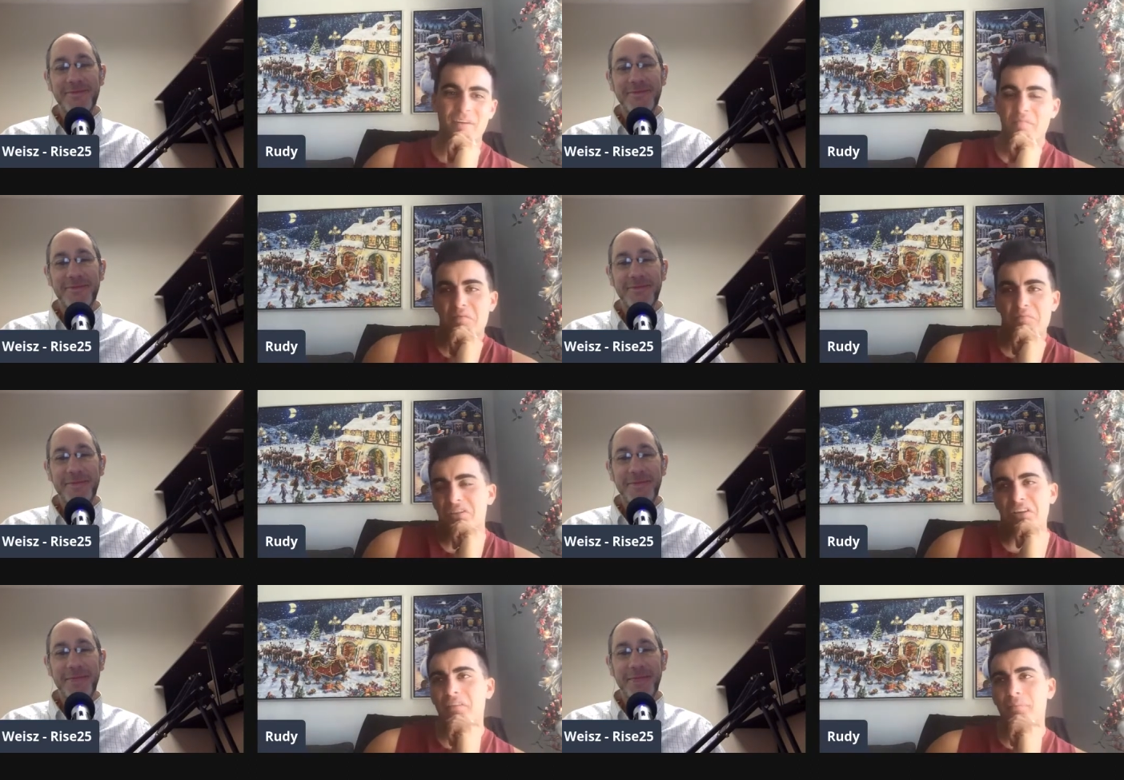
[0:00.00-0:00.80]
Speaker 1: And my
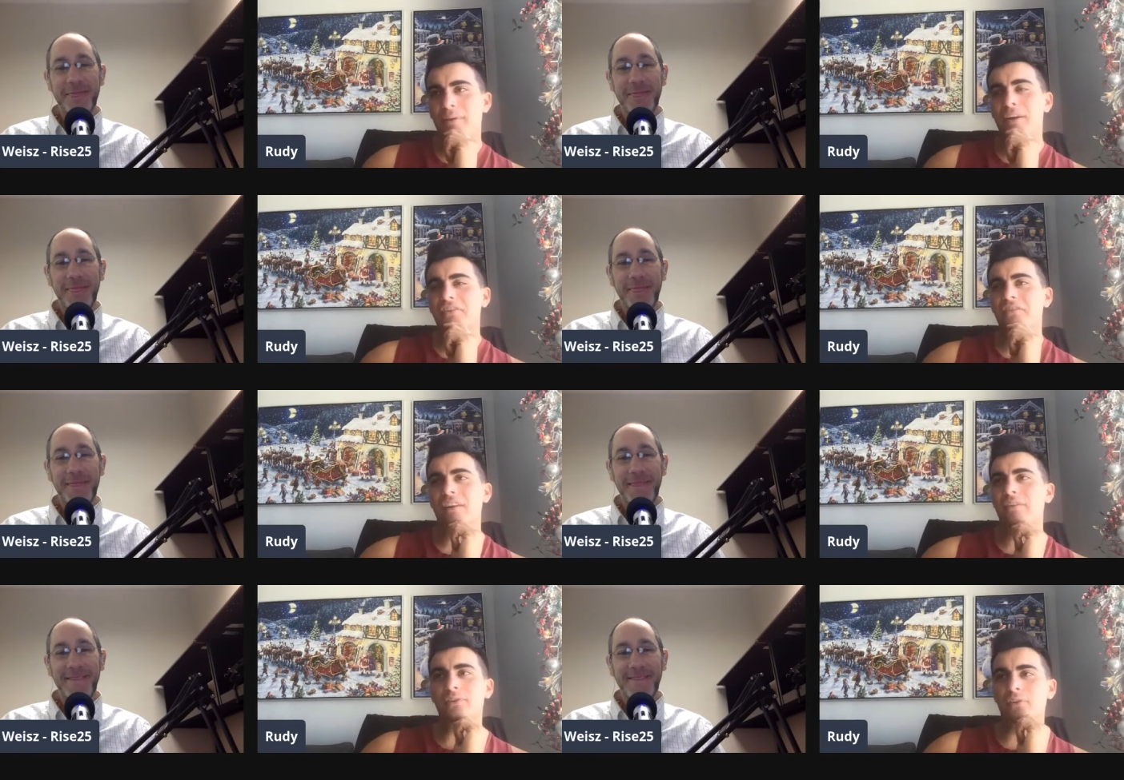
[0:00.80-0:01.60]
parents
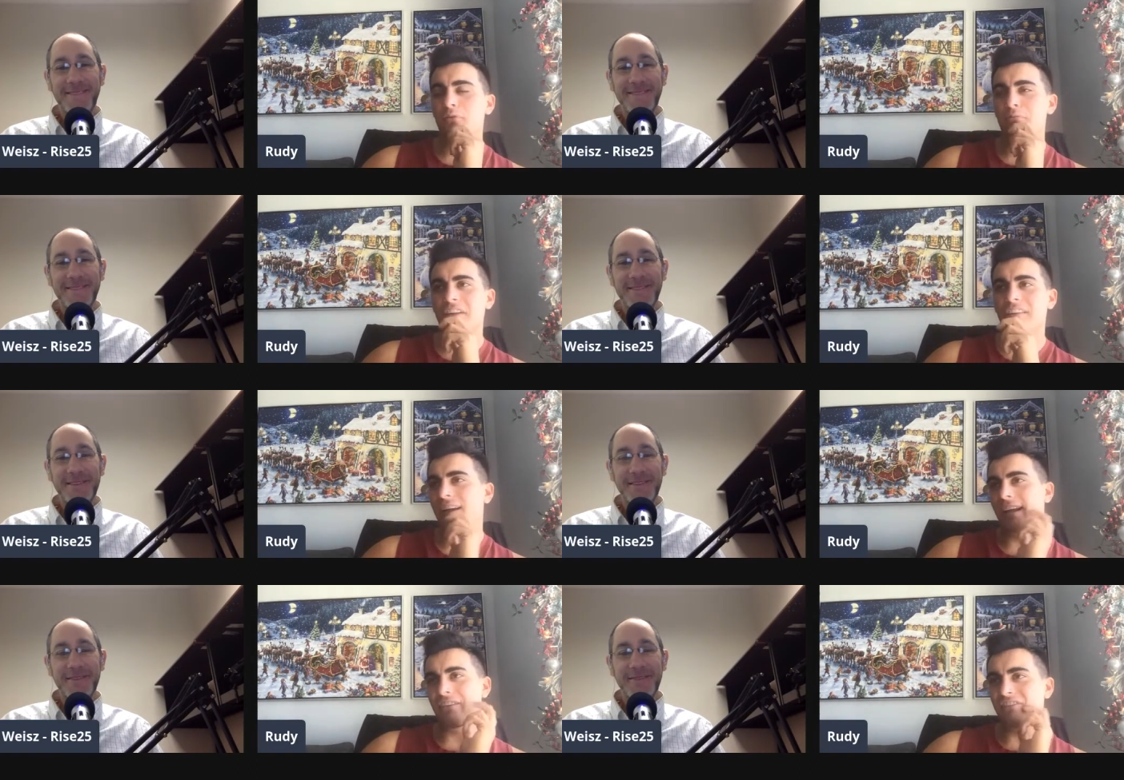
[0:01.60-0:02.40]
have never told me
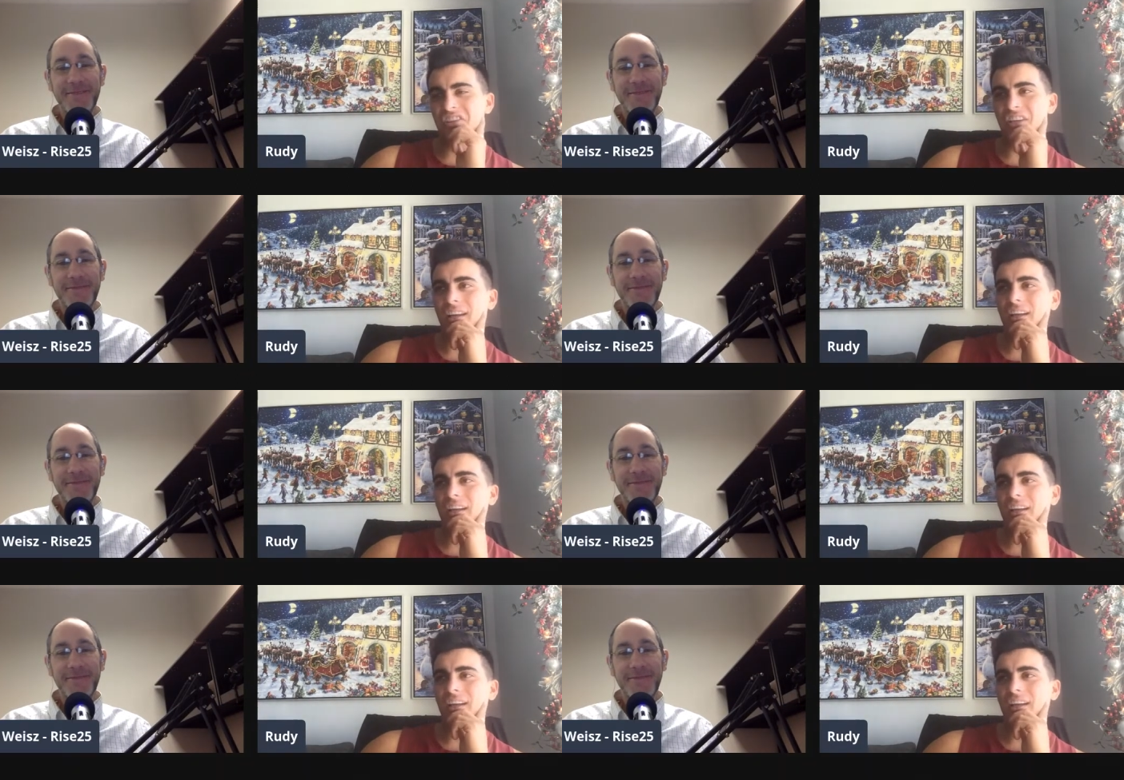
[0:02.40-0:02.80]
that I ever said